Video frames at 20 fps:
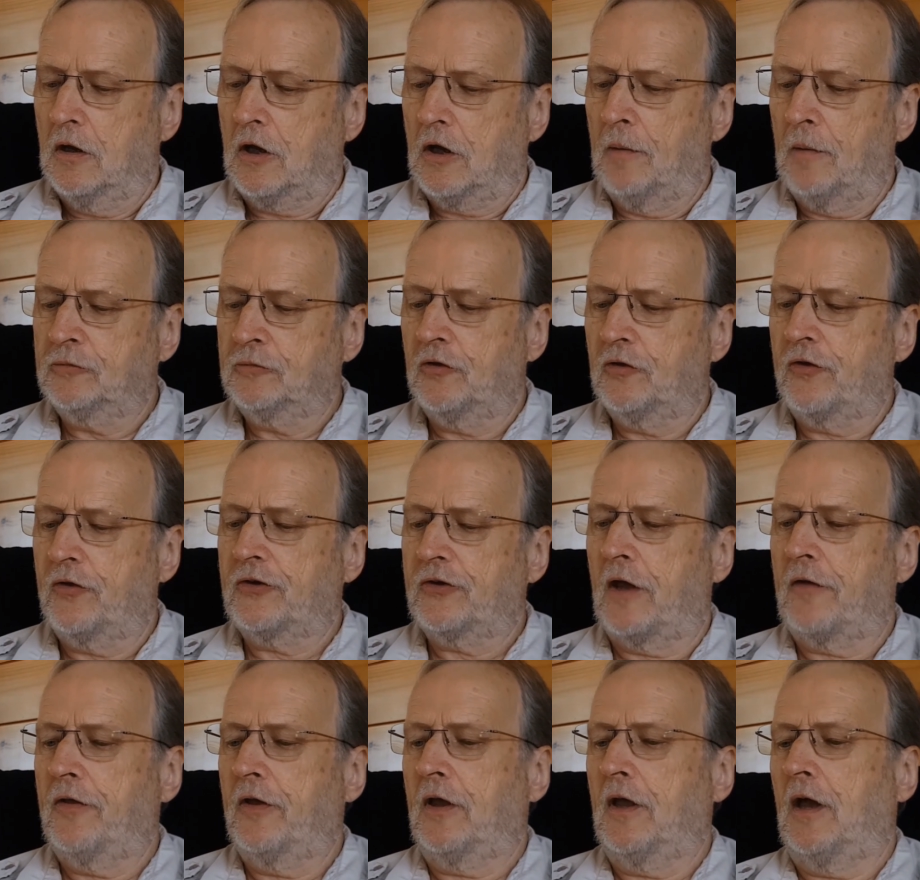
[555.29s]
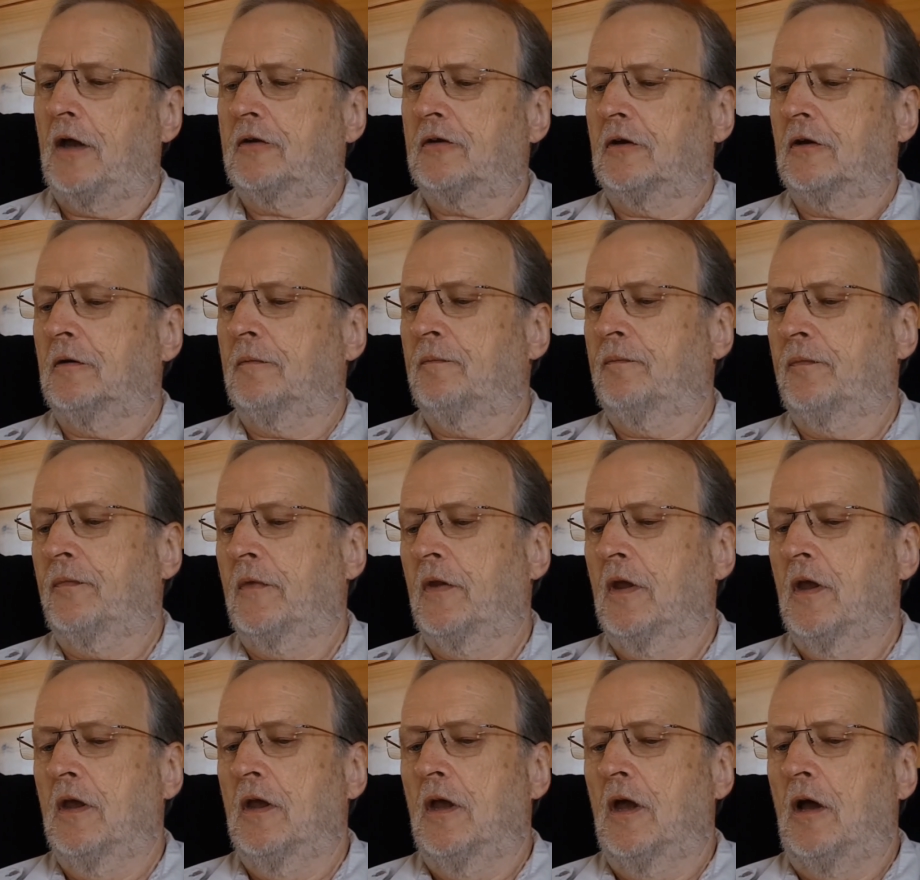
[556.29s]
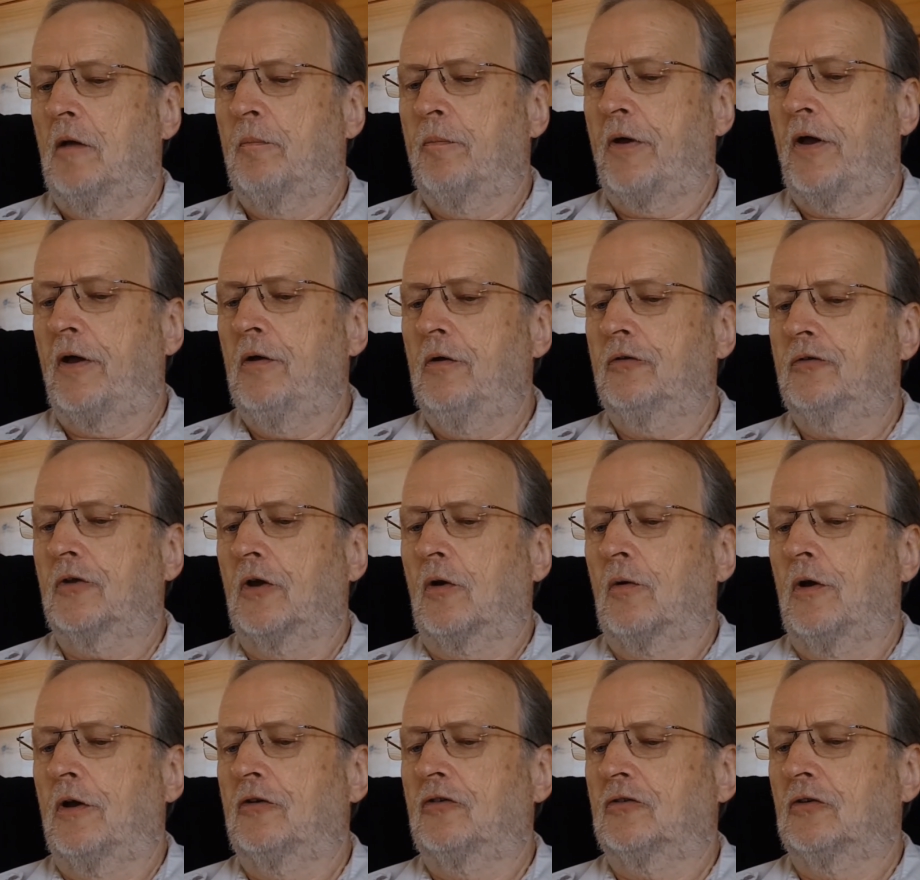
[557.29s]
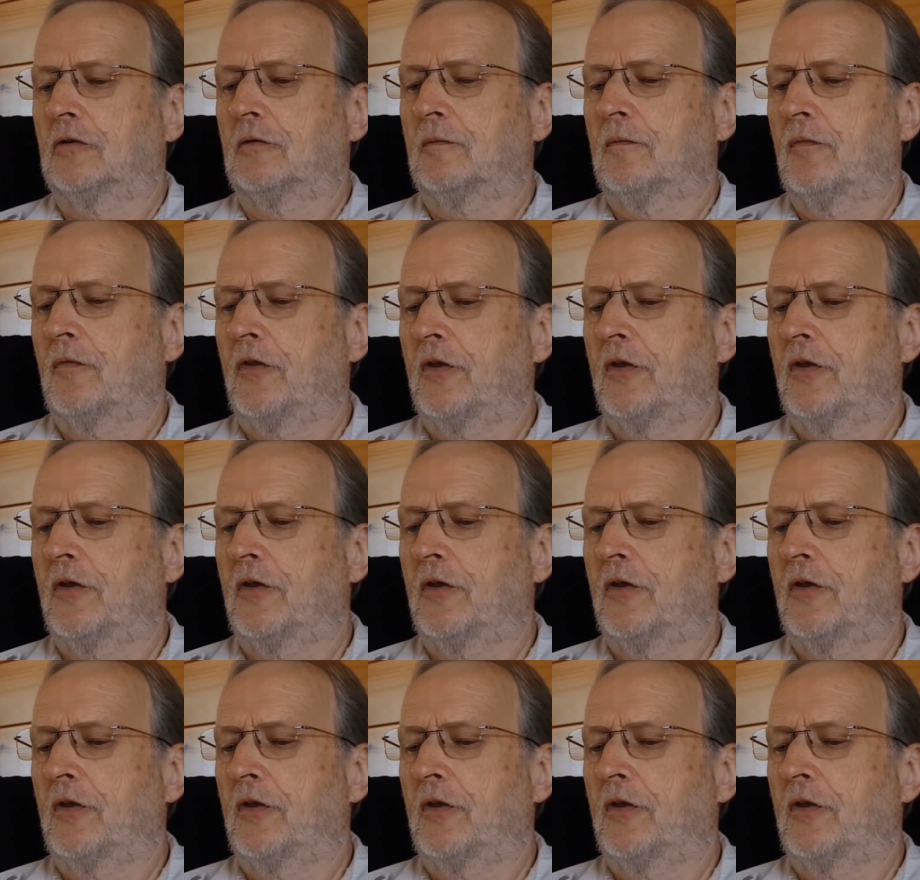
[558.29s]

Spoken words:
come to the Tathagata and pose the question,